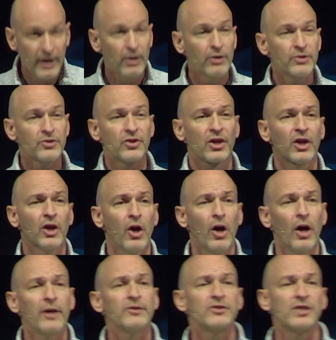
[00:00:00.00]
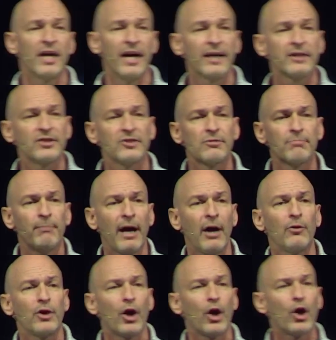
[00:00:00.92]
here's the context. It's
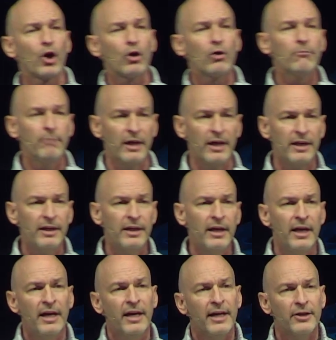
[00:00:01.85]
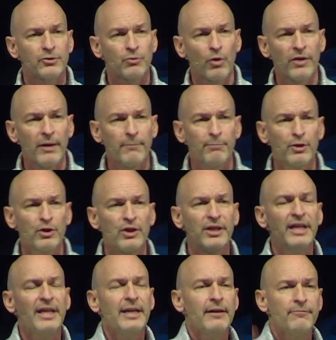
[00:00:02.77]
Mount Hermon is where they
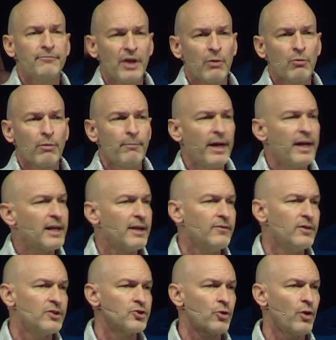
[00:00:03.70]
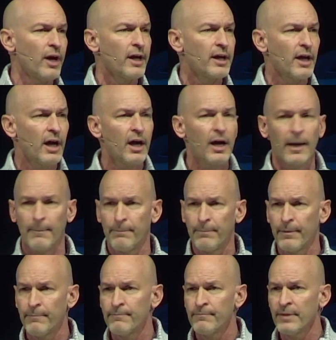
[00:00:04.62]
believe they were making the trek up.
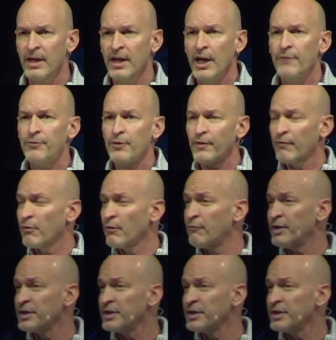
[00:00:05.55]
If you've ever